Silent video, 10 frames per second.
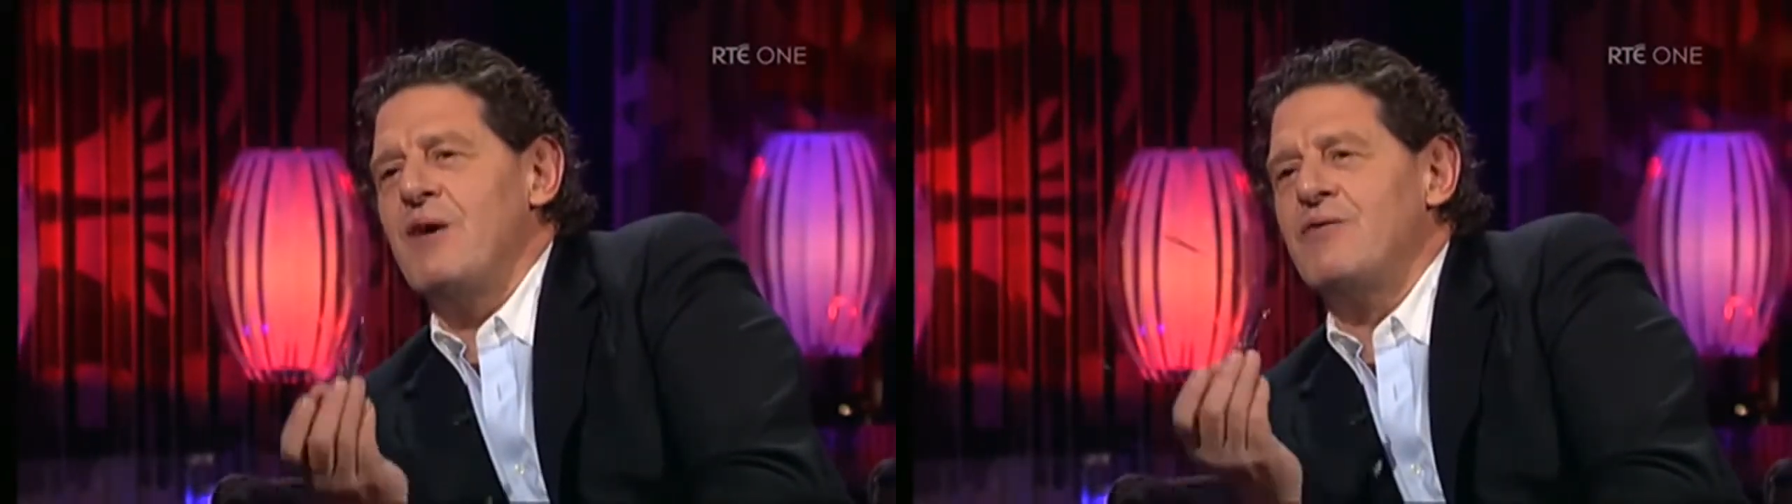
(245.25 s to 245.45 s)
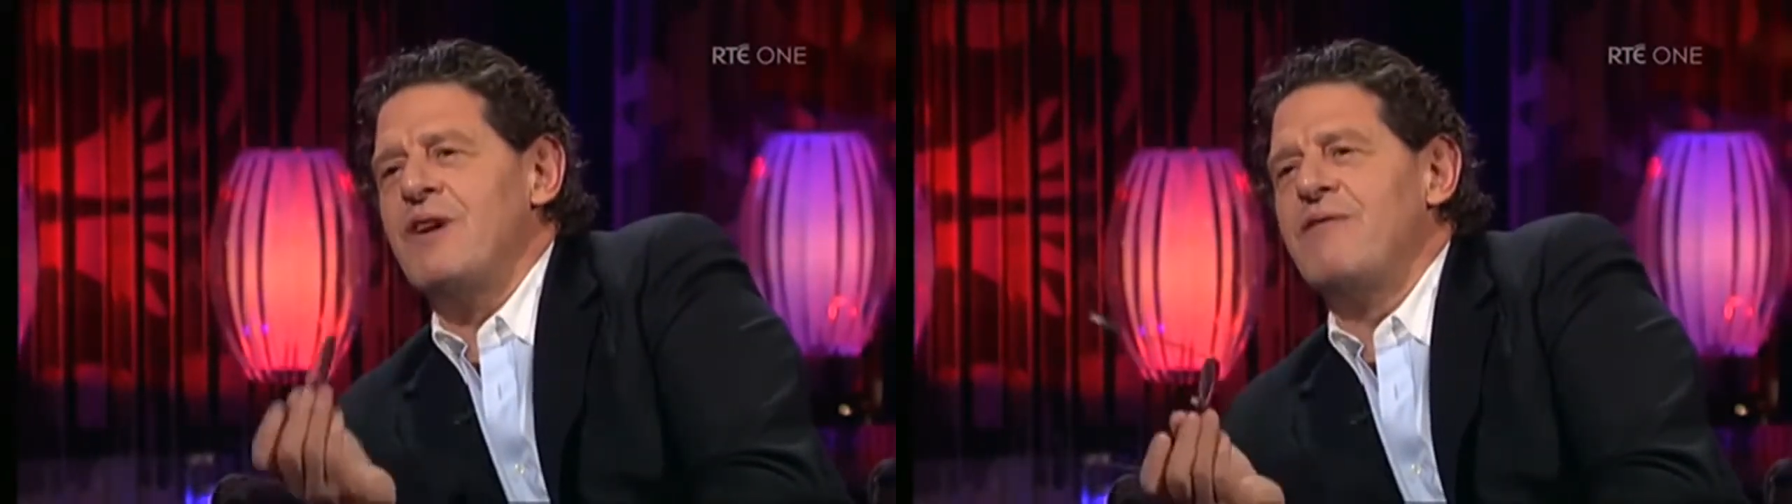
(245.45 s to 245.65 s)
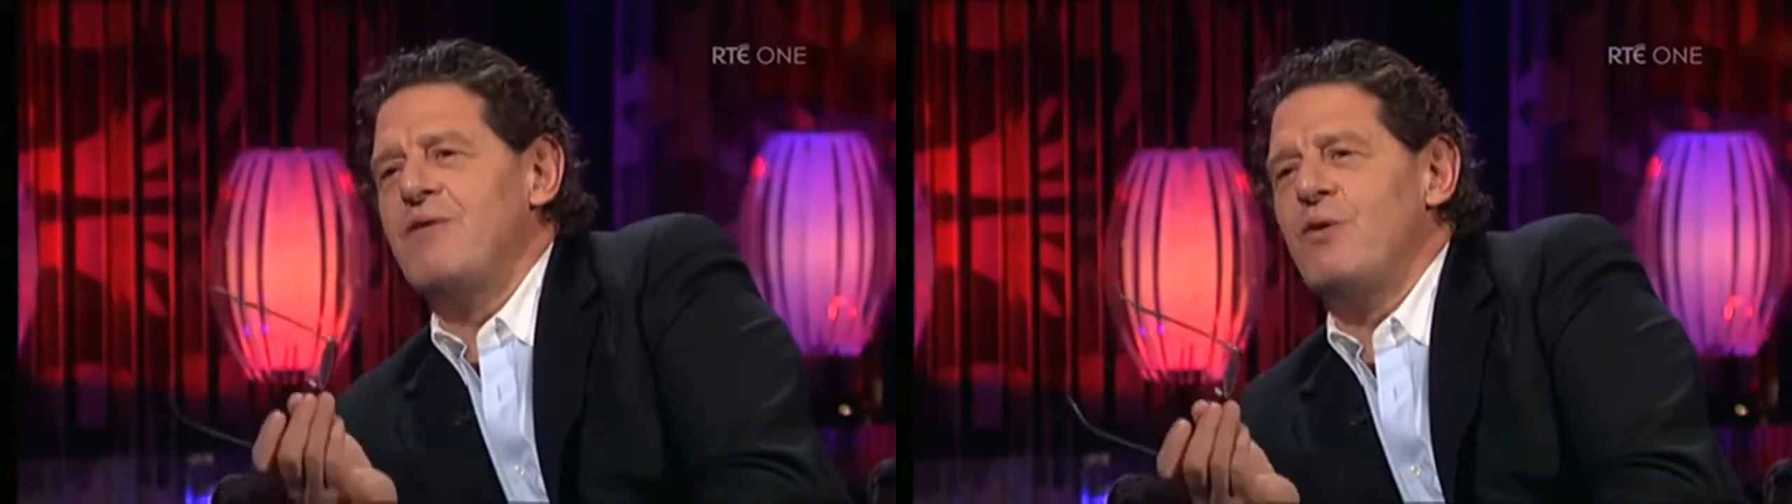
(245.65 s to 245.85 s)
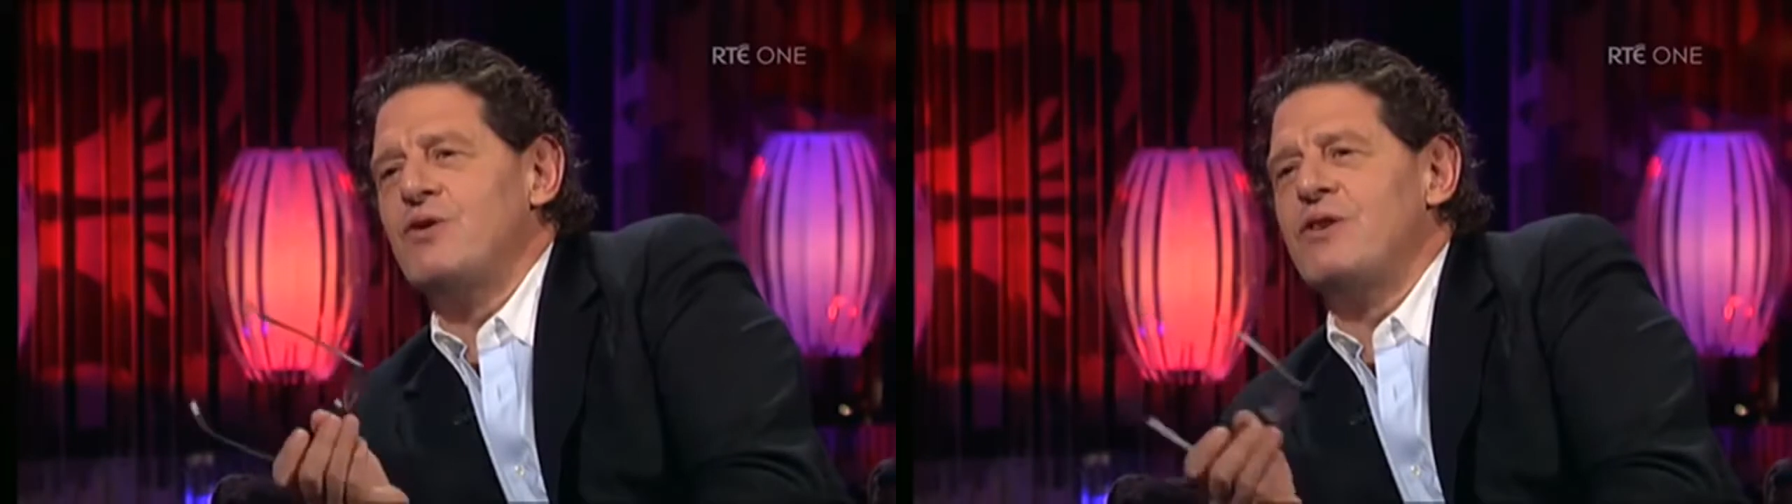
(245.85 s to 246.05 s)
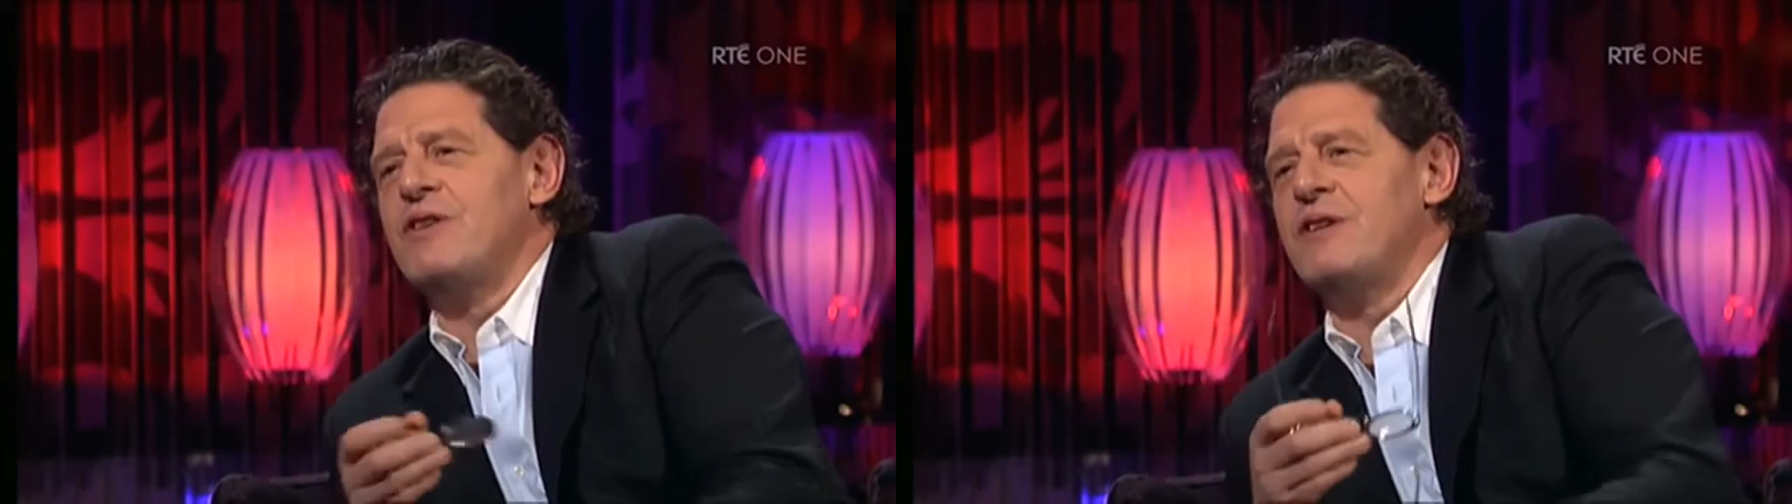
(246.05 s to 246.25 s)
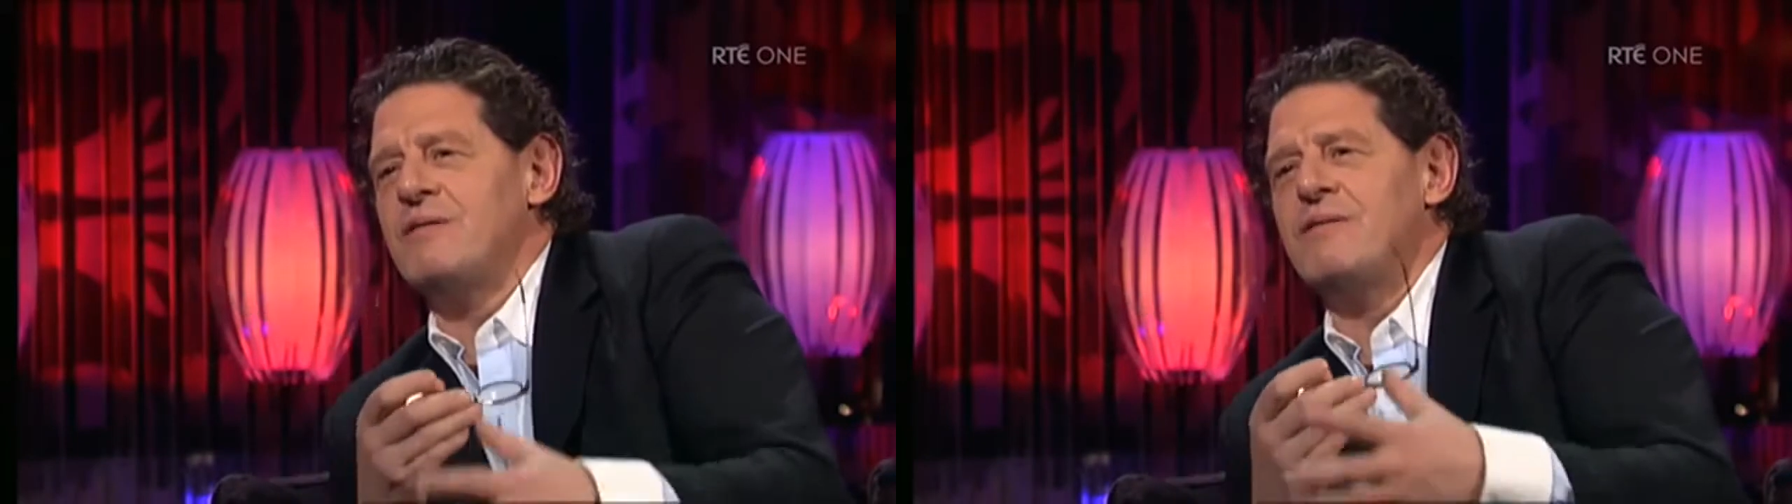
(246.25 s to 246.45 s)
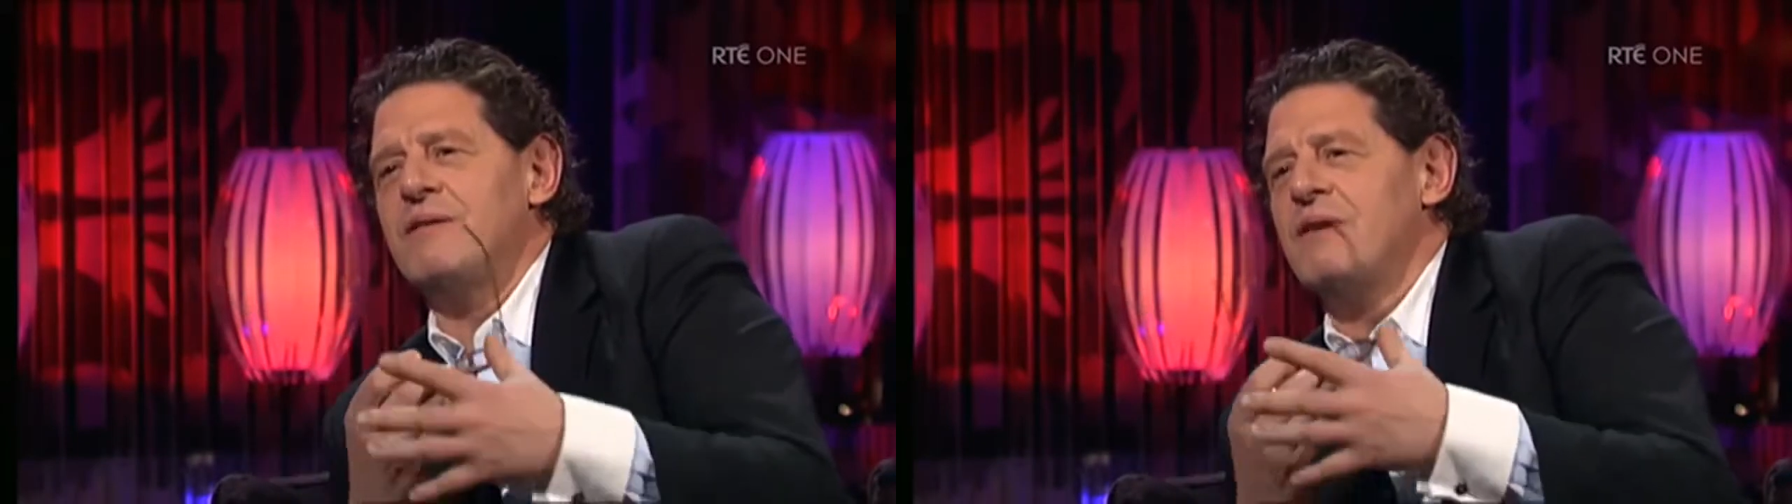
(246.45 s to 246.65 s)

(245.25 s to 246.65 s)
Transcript: I was very fortunate that